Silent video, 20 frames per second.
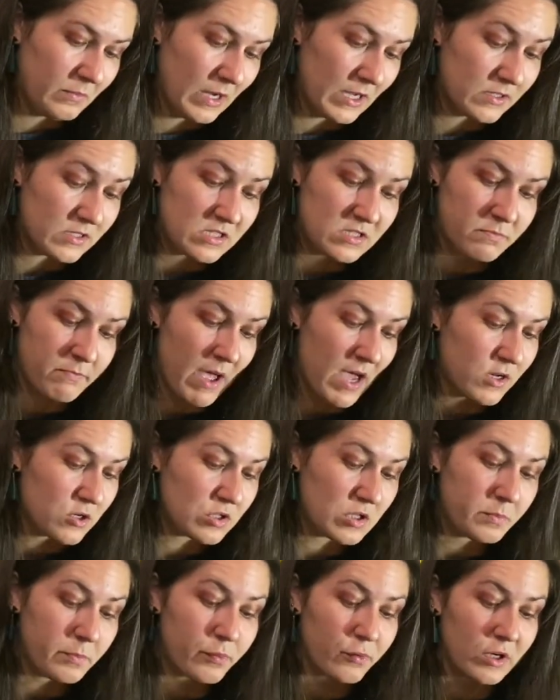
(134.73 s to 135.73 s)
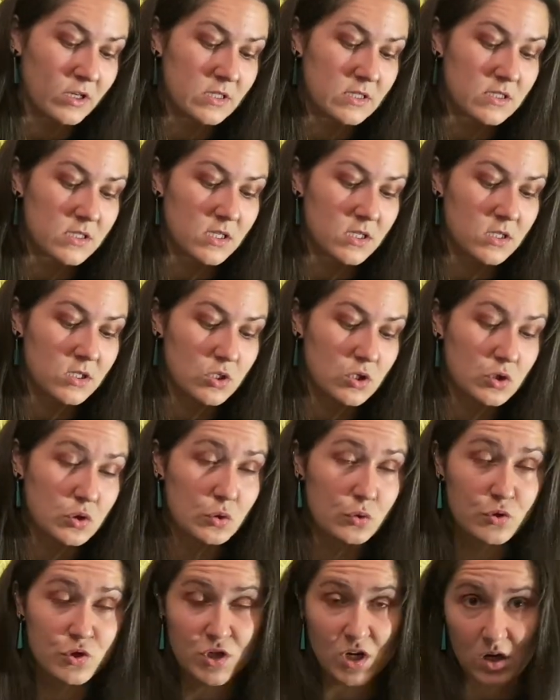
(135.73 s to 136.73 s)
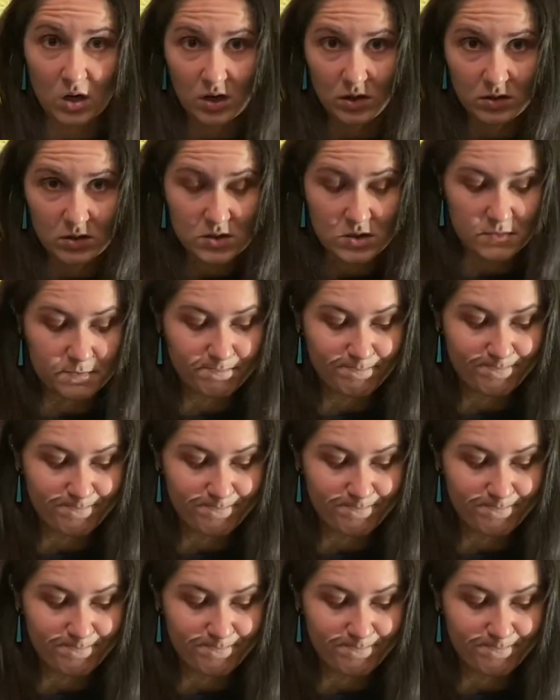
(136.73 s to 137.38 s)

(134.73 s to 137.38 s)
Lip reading: and smashed the princess to shards.